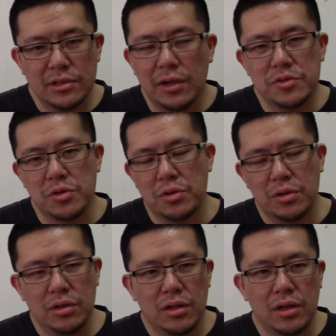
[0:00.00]
loves
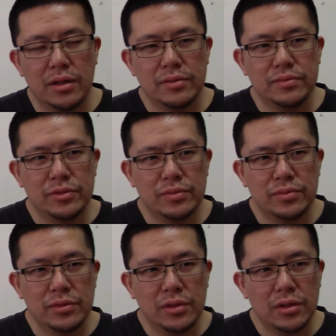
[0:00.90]
her, and
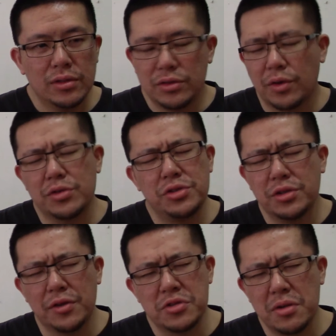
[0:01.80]
so of course
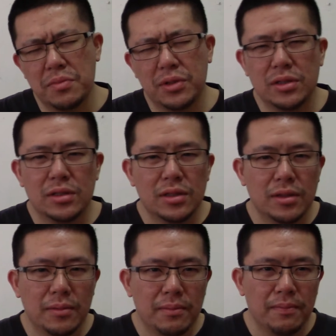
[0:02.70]
she loves him, but
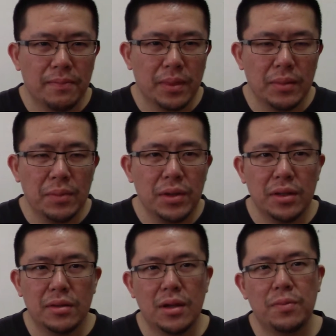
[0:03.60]

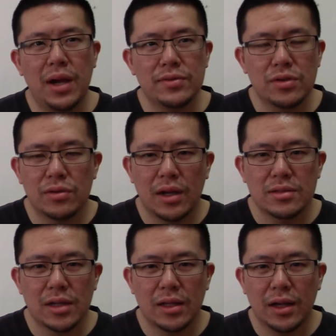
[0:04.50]
maybe their paths are not
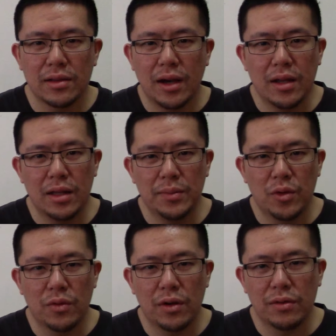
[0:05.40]
exactly online
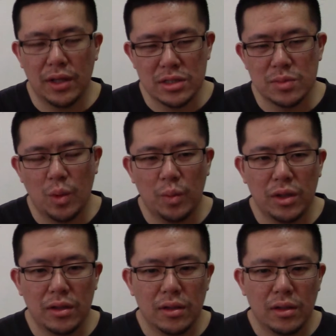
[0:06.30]
anymore at this moment.